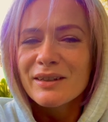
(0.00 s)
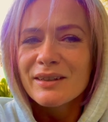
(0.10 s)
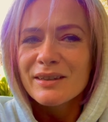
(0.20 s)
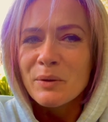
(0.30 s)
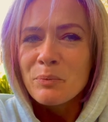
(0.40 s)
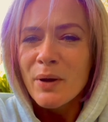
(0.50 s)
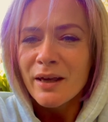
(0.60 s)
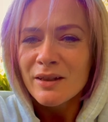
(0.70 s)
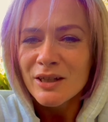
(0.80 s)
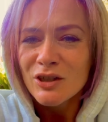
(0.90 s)

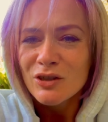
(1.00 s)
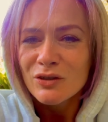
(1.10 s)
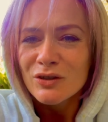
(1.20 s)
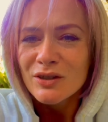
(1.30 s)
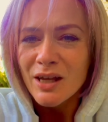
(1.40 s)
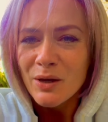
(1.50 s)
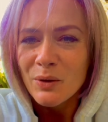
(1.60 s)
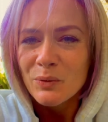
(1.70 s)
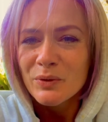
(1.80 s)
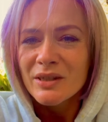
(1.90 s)
biological
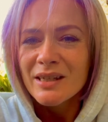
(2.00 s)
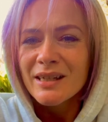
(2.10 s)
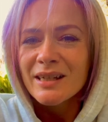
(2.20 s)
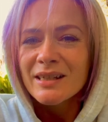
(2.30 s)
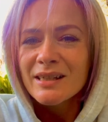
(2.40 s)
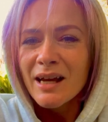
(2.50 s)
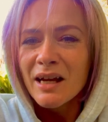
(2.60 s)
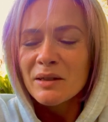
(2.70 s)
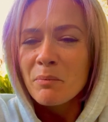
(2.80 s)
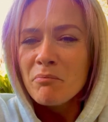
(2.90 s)
cell was the
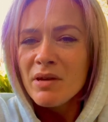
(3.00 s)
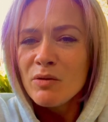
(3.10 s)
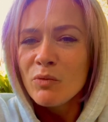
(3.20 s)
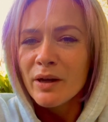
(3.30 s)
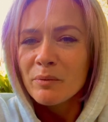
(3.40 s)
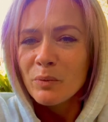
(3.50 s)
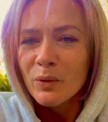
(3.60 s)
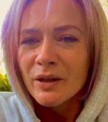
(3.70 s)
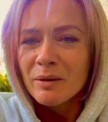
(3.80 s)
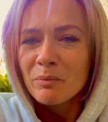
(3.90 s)
exact midway
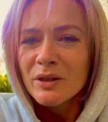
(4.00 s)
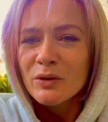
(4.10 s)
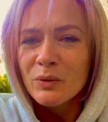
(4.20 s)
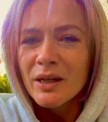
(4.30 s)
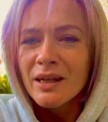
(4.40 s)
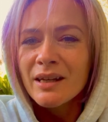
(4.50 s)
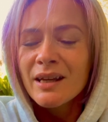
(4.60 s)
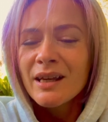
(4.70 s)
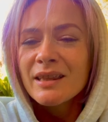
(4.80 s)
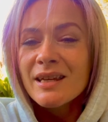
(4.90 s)
point between
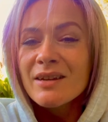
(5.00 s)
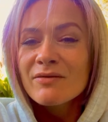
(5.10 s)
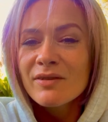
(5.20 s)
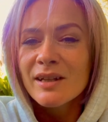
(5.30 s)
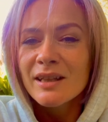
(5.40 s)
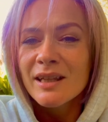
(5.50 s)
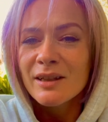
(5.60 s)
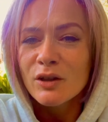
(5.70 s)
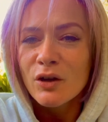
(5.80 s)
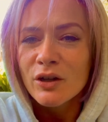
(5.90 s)
the infinitely
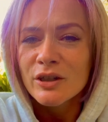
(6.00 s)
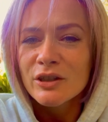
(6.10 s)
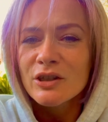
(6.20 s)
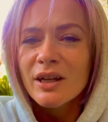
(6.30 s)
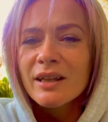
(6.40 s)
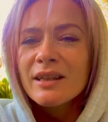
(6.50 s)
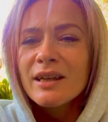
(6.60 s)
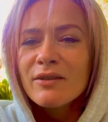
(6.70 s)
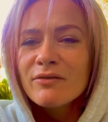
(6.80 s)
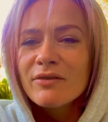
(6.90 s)
large and the
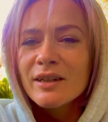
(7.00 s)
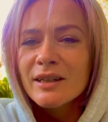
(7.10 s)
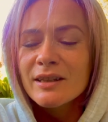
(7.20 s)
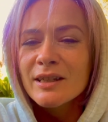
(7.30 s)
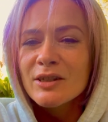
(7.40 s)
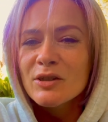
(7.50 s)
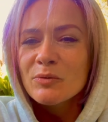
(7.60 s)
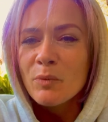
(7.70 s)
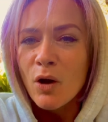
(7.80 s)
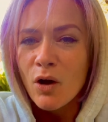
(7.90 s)
infinitely
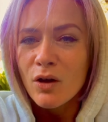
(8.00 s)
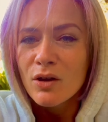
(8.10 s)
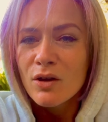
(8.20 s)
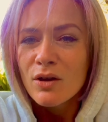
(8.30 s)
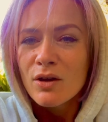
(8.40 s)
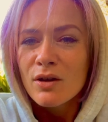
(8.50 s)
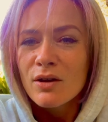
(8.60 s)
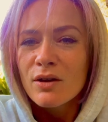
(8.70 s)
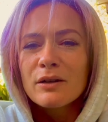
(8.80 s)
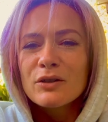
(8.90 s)
small.
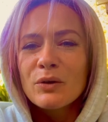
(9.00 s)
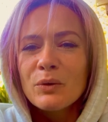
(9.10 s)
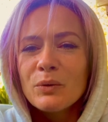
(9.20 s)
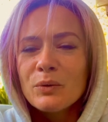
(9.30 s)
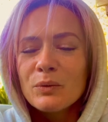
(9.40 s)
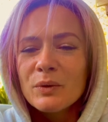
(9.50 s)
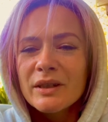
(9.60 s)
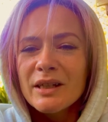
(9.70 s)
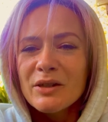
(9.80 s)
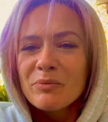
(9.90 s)
So what
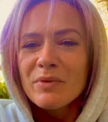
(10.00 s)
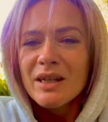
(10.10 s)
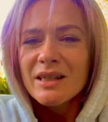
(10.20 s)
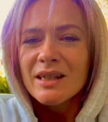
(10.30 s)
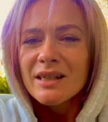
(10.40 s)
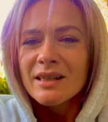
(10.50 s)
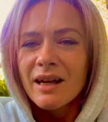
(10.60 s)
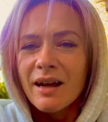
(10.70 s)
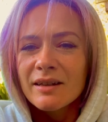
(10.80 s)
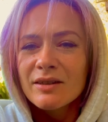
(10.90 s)
this means is
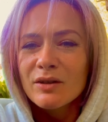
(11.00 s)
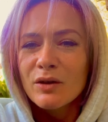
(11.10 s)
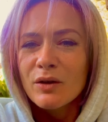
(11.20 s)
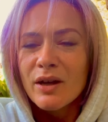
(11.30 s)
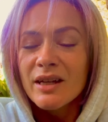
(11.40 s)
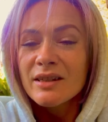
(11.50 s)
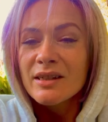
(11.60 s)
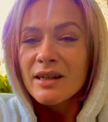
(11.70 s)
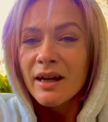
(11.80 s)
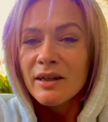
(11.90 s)
that
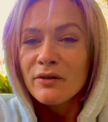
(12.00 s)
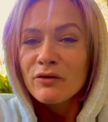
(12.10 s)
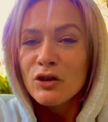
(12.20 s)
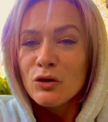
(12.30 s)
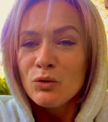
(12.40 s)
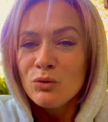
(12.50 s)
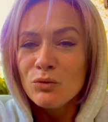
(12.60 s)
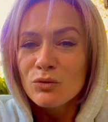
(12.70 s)
inside of you,